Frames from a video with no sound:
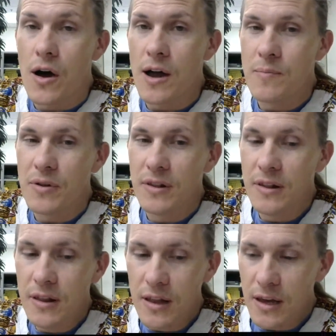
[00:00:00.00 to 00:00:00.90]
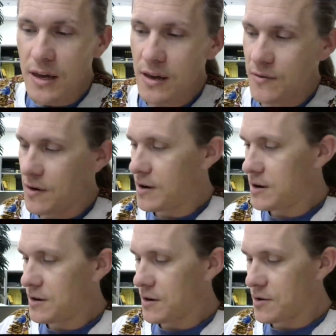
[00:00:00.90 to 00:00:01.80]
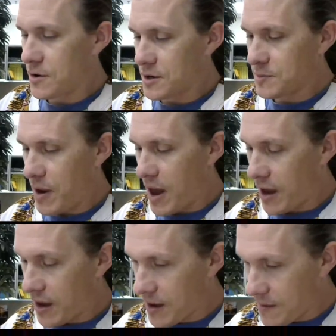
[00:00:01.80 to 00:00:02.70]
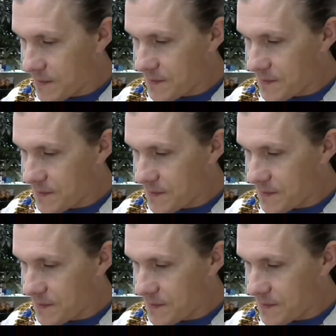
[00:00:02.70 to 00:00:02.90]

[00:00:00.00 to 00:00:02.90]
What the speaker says: I believe, are in your course packet.